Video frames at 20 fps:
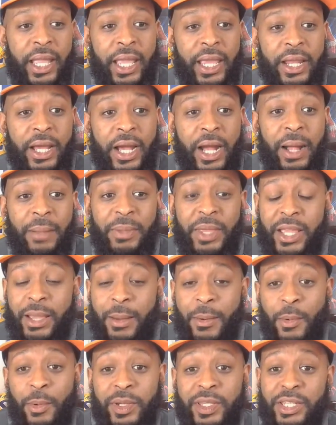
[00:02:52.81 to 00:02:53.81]
And they
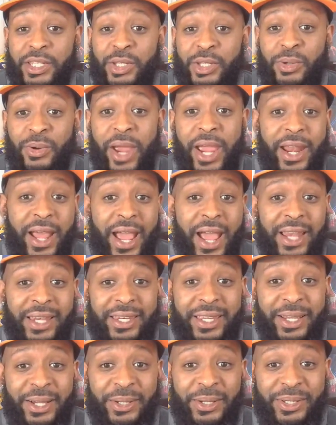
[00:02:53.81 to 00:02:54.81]
come up with this great
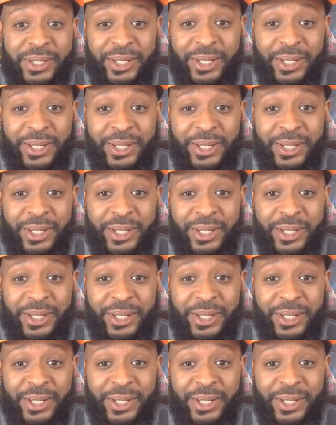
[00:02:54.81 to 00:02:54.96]
idea